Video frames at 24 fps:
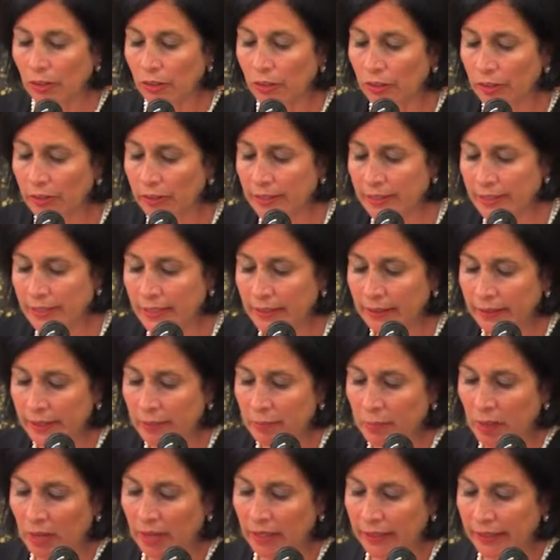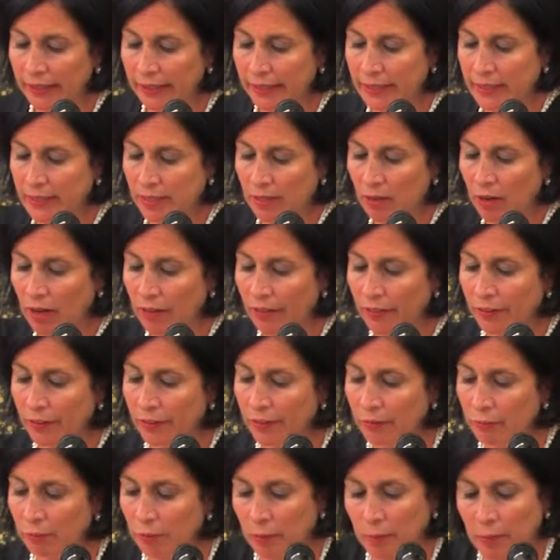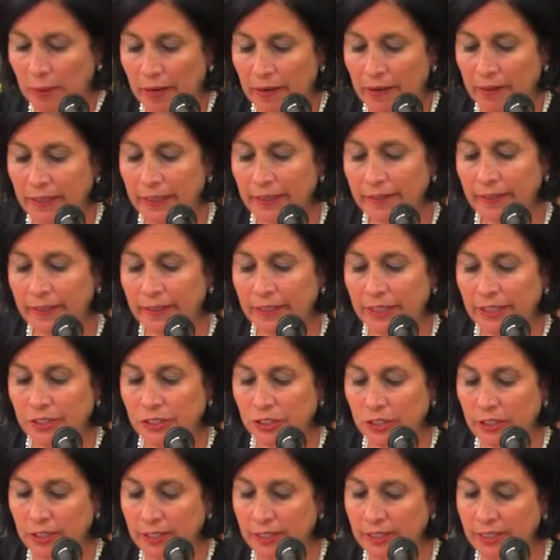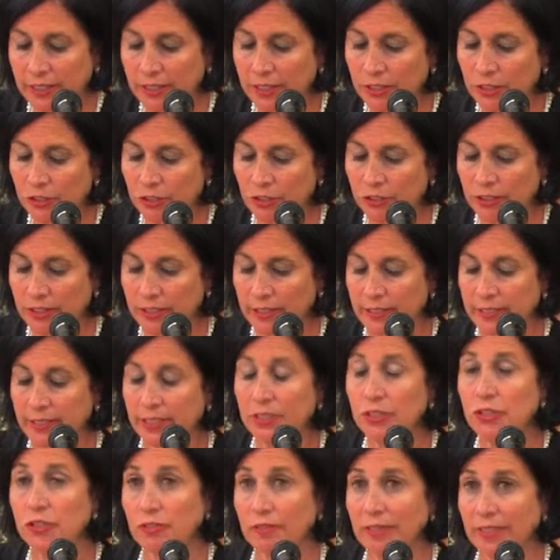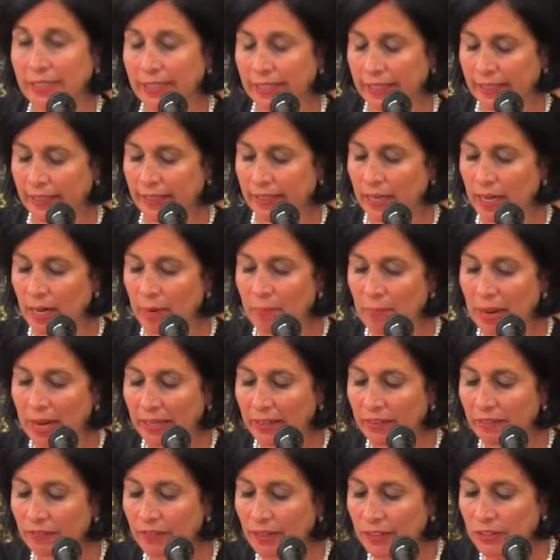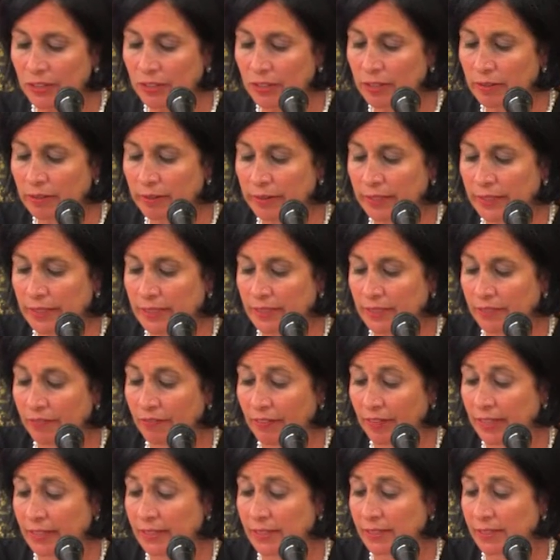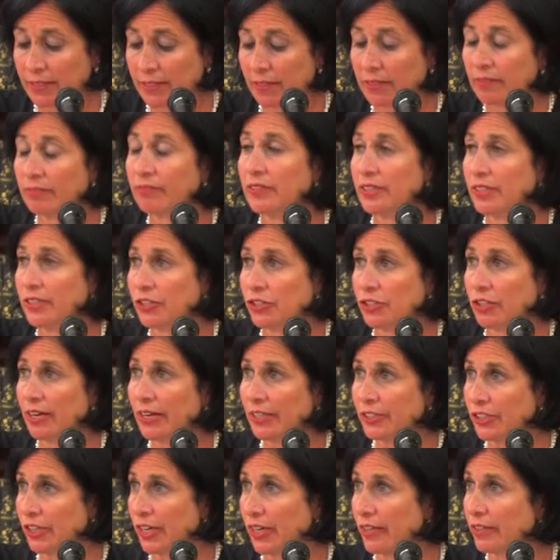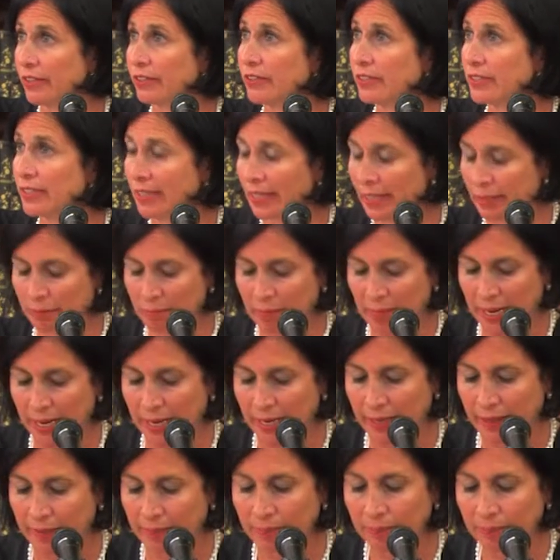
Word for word: Curt Dudley Marling is the author of Preparing the Nation's Teachers to Teach Reading, a manifesto in defense of teacher educators like me.